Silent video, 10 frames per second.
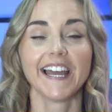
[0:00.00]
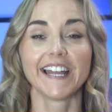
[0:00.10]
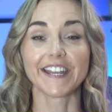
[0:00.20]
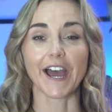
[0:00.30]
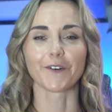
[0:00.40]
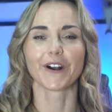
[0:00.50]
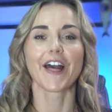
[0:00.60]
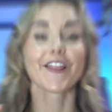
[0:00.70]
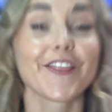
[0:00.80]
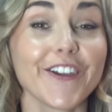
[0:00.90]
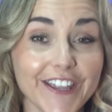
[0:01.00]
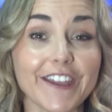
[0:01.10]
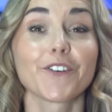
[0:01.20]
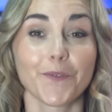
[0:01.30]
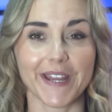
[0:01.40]
Now, the
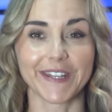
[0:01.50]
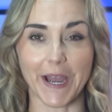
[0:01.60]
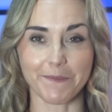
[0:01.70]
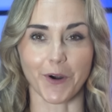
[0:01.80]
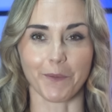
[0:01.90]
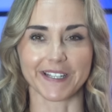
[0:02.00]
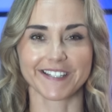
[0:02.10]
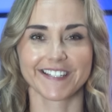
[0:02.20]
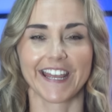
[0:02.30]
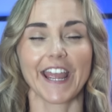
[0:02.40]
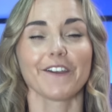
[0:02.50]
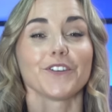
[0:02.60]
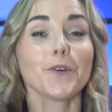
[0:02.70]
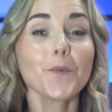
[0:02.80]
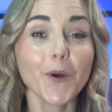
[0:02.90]
giveaway that I promised. If
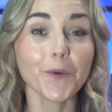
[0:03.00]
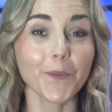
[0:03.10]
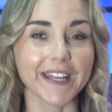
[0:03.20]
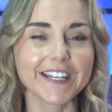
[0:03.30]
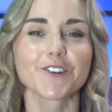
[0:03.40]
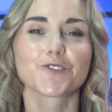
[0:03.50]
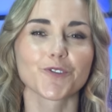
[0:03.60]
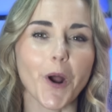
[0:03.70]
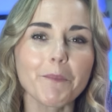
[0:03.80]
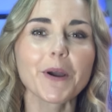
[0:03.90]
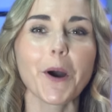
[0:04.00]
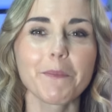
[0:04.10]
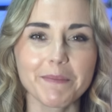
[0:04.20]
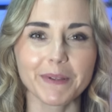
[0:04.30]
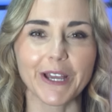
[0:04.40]
you want to win, drop a
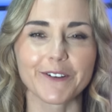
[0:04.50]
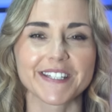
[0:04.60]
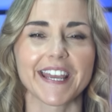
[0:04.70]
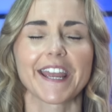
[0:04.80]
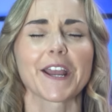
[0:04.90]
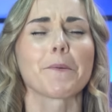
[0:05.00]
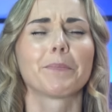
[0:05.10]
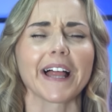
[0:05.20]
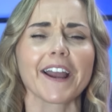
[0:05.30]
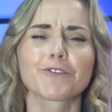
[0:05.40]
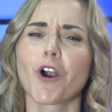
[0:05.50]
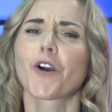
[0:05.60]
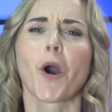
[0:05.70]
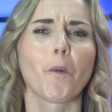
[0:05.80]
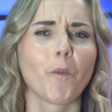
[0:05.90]
comment below saying
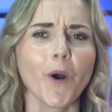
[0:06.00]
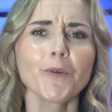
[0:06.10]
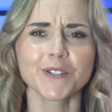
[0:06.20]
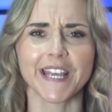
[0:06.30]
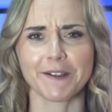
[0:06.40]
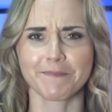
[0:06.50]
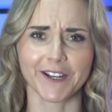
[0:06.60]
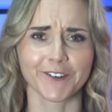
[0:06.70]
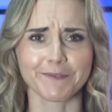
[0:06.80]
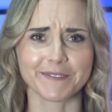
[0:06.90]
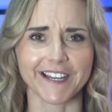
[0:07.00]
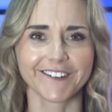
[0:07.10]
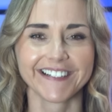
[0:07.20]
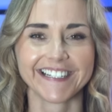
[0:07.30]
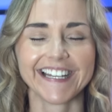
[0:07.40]
BlackRock won't take my
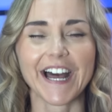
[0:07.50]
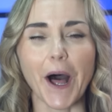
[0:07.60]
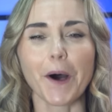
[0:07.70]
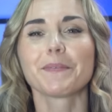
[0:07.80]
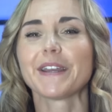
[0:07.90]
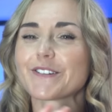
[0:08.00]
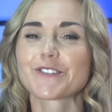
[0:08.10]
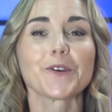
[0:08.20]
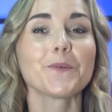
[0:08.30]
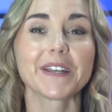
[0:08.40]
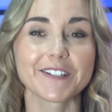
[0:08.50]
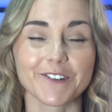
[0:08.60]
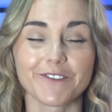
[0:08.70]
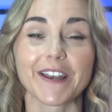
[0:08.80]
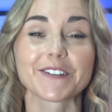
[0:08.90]
crypto. I'll pick two winners
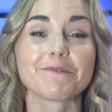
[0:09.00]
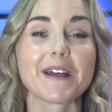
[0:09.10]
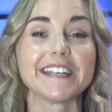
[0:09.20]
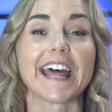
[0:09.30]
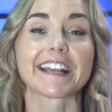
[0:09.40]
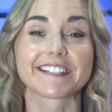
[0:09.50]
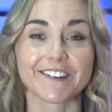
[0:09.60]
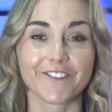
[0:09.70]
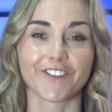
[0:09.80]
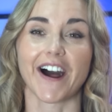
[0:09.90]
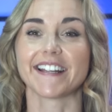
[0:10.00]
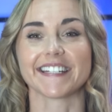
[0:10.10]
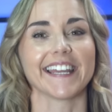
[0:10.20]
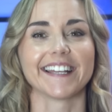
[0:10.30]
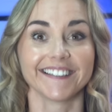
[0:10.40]
at random next
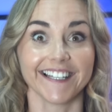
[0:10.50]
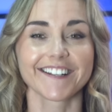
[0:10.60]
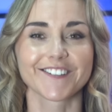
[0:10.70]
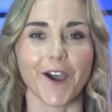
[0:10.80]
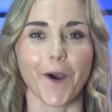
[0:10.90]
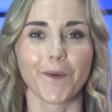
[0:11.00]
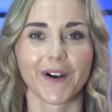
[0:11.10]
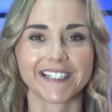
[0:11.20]
Friday. Let's go.